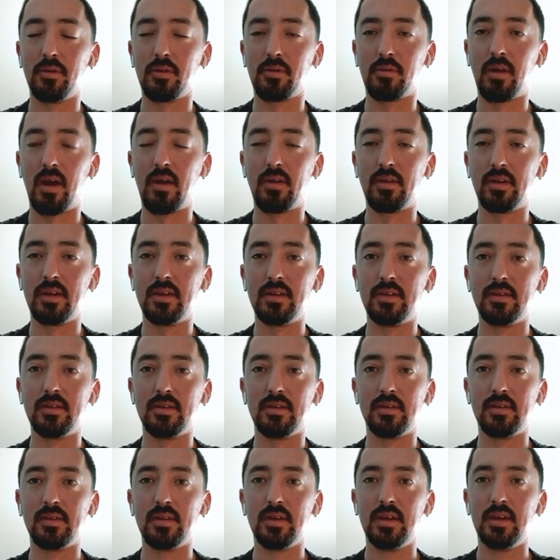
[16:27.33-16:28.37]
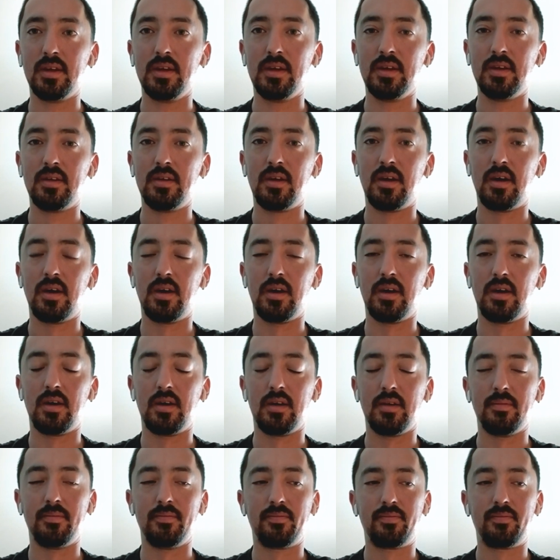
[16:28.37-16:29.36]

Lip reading: grounded and uh,